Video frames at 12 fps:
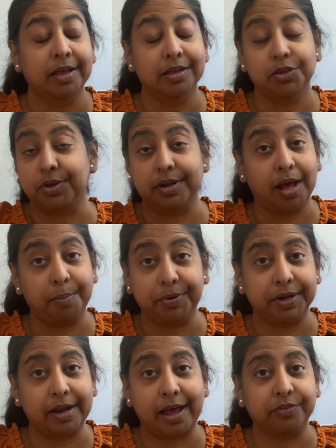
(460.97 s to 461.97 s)
you cannot
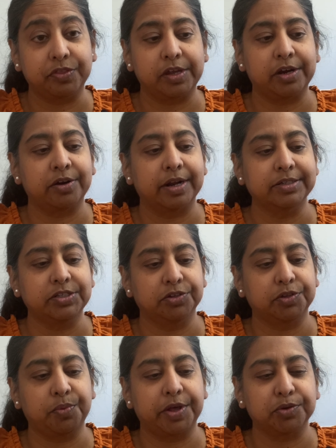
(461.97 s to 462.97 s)
put it out there until
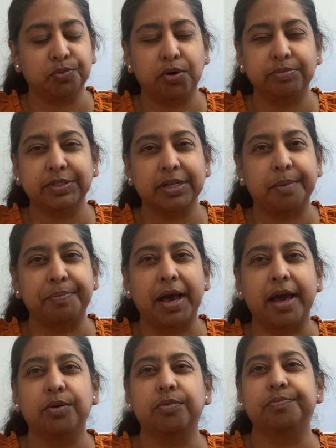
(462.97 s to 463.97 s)
the weather warms up.
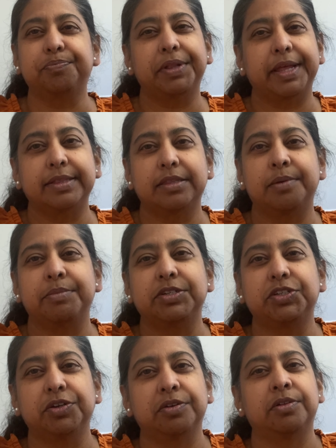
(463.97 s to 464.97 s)
I don't plant them
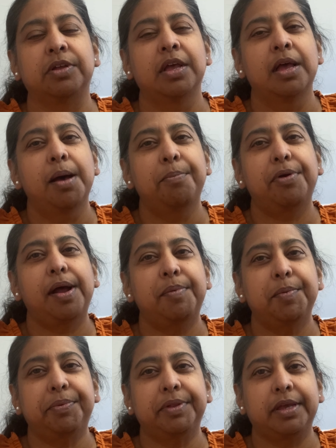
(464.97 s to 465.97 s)
until
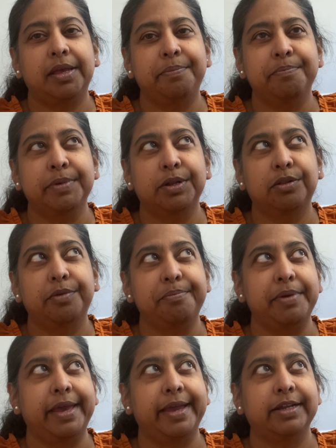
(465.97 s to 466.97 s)
probably middle of
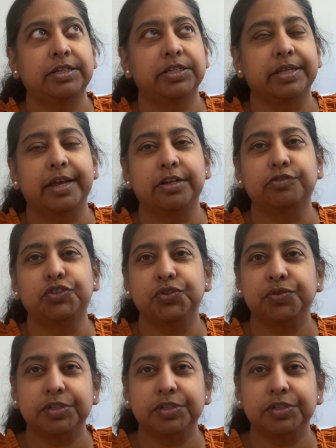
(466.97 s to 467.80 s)
May to the end of June,